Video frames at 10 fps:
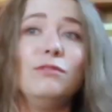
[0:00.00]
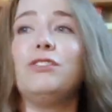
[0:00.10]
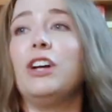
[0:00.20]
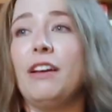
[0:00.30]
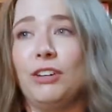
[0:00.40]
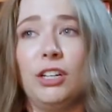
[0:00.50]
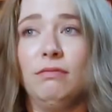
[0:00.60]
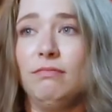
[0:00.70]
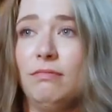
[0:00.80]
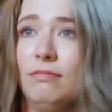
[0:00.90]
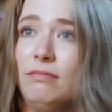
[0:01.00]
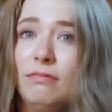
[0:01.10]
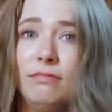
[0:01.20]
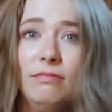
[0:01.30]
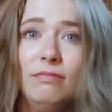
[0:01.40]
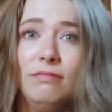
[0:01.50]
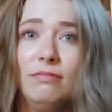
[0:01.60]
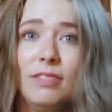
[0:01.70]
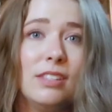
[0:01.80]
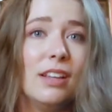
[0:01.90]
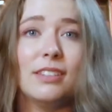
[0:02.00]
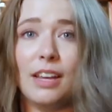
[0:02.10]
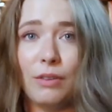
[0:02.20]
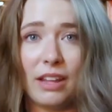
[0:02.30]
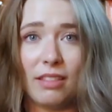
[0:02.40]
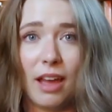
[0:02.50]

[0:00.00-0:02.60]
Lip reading: forever since I read